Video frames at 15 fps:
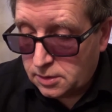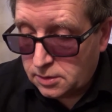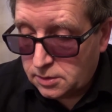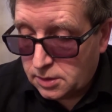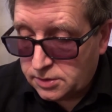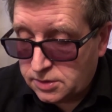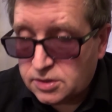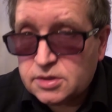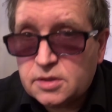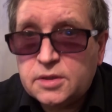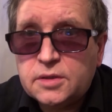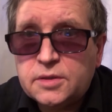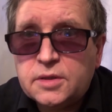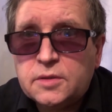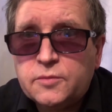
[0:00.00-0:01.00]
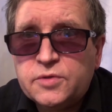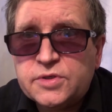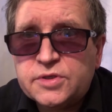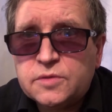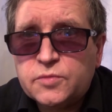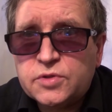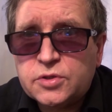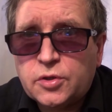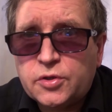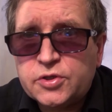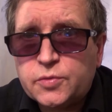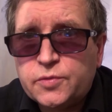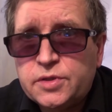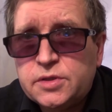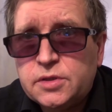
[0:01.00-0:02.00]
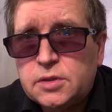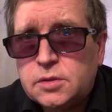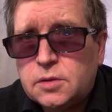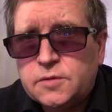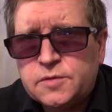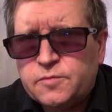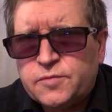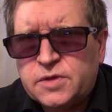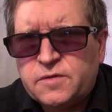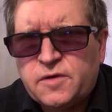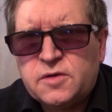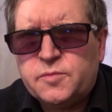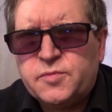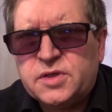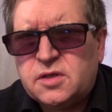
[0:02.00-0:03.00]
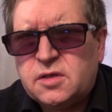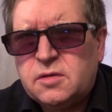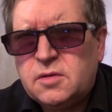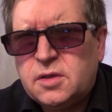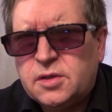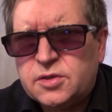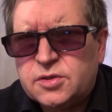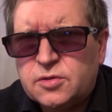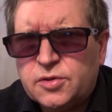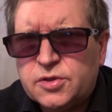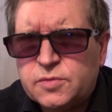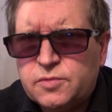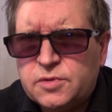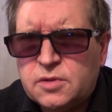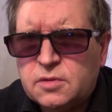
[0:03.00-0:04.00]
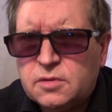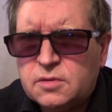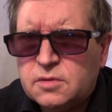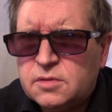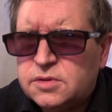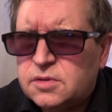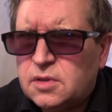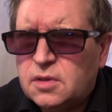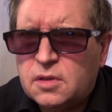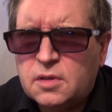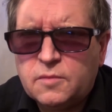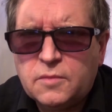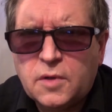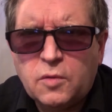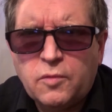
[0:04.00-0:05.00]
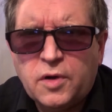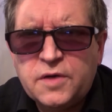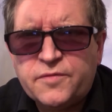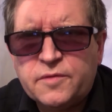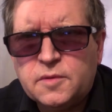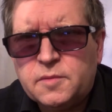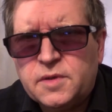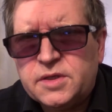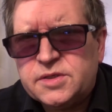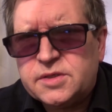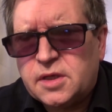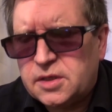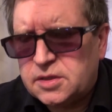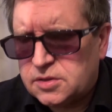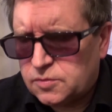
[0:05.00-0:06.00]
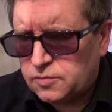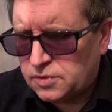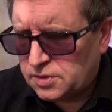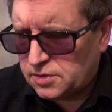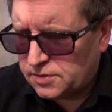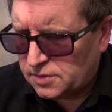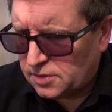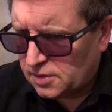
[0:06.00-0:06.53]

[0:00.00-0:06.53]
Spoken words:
Additionally, there was some shots we did, some very peculiar shots we did away from the main stage with